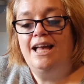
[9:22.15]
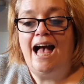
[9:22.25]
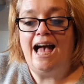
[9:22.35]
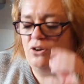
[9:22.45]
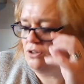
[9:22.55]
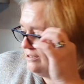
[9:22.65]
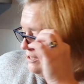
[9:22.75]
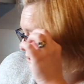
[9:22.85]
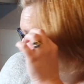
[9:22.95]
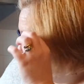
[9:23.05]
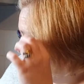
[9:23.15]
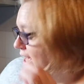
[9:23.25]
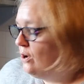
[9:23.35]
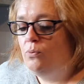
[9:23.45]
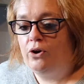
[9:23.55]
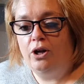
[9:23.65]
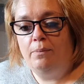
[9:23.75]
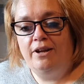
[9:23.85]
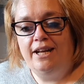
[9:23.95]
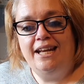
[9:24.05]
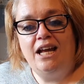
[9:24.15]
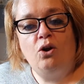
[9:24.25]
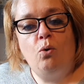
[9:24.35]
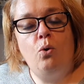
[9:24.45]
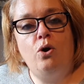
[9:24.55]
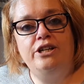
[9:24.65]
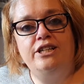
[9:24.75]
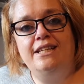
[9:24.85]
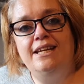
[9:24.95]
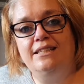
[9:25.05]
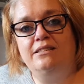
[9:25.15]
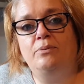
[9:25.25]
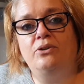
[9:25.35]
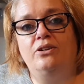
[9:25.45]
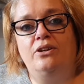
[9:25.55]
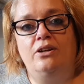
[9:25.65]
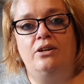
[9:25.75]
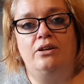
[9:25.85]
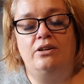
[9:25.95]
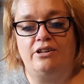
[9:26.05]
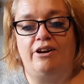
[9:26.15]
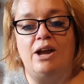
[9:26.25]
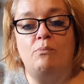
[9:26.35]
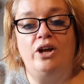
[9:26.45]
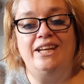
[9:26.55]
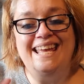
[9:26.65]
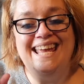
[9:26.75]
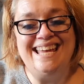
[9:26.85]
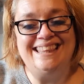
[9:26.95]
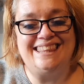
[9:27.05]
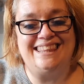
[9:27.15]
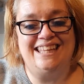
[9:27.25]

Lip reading: and also we're going to put in 1/8